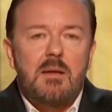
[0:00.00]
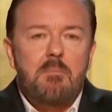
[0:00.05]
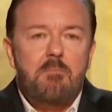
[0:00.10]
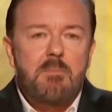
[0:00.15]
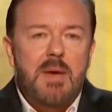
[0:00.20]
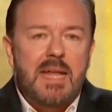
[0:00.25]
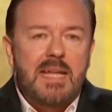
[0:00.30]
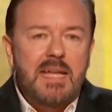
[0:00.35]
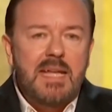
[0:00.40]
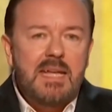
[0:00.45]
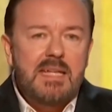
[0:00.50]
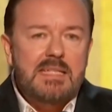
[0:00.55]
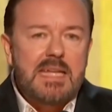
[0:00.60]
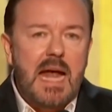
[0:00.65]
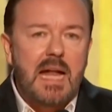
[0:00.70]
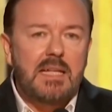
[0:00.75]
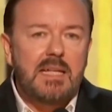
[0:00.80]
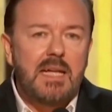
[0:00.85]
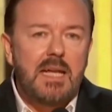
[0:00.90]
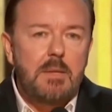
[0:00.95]
Many
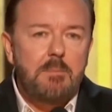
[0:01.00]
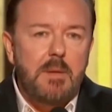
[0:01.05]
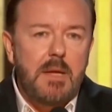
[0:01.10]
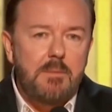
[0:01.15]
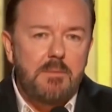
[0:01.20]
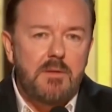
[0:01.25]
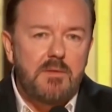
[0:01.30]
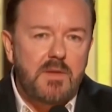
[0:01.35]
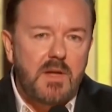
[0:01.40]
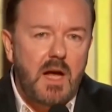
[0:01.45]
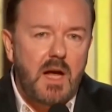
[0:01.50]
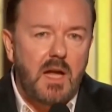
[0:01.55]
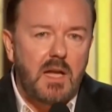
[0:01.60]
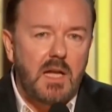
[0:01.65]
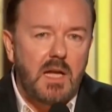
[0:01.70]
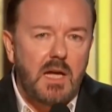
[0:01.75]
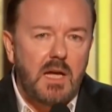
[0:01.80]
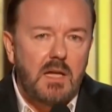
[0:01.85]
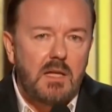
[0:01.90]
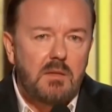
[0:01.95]
talented people of
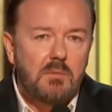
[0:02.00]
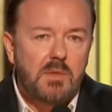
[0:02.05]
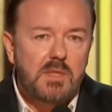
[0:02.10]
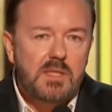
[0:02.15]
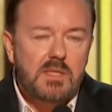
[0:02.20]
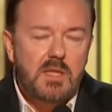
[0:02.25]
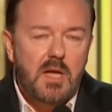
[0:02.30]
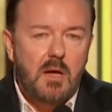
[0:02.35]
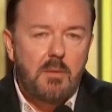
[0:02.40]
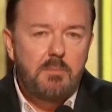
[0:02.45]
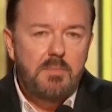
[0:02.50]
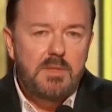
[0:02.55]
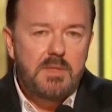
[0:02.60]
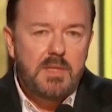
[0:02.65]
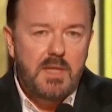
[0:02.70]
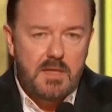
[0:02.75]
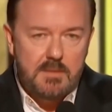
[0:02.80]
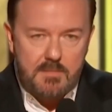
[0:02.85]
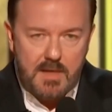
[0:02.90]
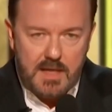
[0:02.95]
colour were
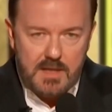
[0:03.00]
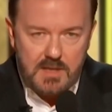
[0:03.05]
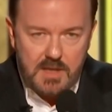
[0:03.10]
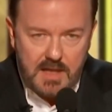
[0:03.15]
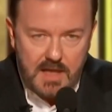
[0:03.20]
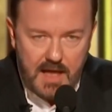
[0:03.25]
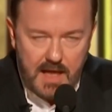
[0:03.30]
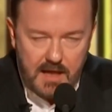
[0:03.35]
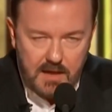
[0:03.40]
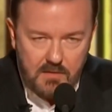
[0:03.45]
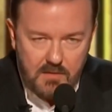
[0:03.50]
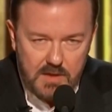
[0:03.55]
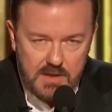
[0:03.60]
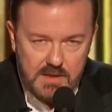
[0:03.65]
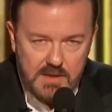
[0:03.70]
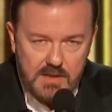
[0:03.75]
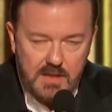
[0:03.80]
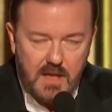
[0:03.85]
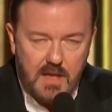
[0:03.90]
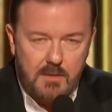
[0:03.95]
snubbed in major
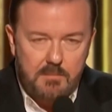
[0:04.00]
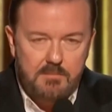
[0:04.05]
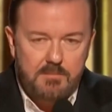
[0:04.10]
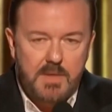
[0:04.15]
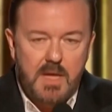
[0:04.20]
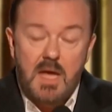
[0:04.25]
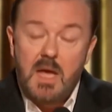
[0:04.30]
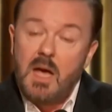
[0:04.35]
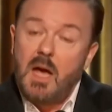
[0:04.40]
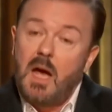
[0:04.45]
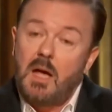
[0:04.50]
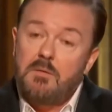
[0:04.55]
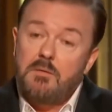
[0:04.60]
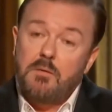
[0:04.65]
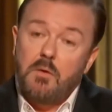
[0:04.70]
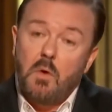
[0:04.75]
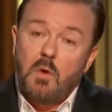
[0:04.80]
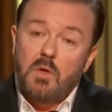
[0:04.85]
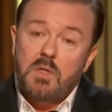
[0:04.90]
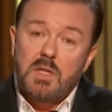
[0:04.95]
categories.
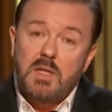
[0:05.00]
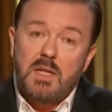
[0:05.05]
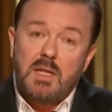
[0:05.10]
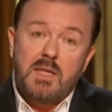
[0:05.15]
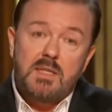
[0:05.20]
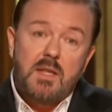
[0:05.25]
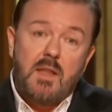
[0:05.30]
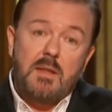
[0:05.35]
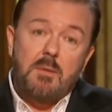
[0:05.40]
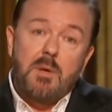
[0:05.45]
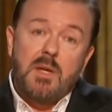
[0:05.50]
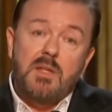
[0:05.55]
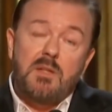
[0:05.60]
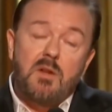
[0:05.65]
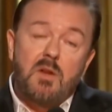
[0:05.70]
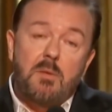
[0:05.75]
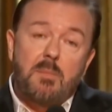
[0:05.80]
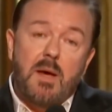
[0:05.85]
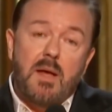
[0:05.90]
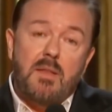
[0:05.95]
Unfortunately, there's nothing we can
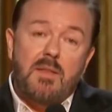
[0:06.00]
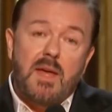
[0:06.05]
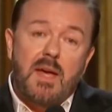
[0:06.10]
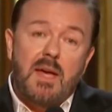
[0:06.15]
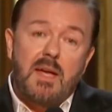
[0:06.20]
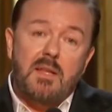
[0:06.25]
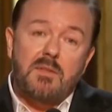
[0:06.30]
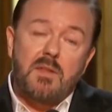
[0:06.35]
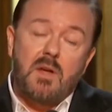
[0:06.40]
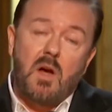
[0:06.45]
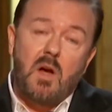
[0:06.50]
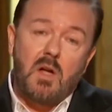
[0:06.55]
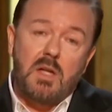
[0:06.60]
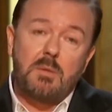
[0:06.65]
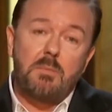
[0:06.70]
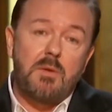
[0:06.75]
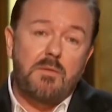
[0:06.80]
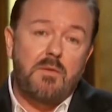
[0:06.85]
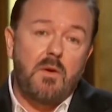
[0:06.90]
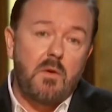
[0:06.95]
do about that. The
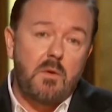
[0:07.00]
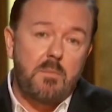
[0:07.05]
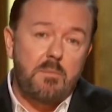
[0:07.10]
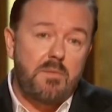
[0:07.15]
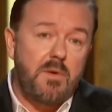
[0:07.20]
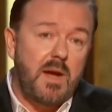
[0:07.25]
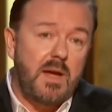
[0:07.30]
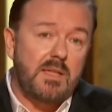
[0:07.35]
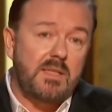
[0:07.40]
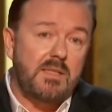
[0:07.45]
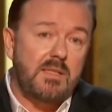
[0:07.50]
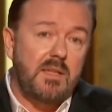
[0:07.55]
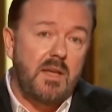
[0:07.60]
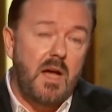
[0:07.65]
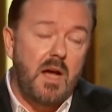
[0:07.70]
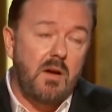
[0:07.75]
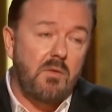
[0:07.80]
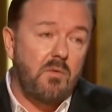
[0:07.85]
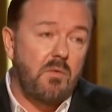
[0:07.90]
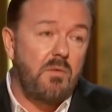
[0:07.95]
Hollywood Foreign Press
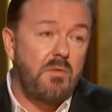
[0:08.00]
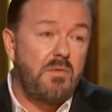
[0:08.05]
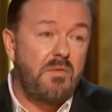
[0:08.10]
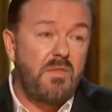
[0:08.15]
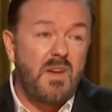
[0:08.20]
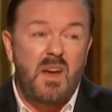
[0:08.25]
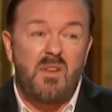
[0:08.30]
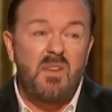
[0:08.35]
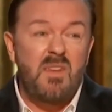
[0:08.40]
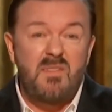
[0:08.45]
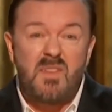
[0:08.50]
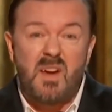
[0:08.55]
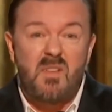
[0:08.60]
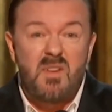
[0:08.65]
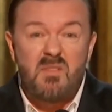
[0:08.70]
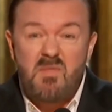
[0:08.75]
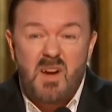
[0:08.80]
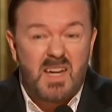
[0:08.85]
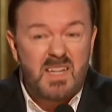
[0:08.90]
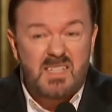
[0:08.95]
are all very,
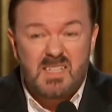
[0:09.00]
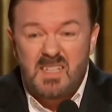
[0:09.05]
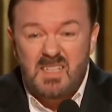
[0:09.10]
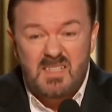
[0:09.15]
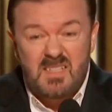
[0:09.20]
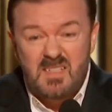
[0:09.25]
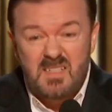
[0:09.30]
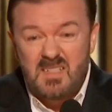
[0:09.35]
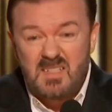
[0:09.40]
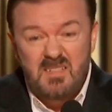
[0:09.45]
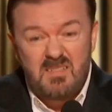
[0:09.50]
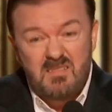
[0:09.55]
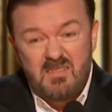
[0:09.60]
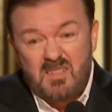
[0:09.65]
very racist.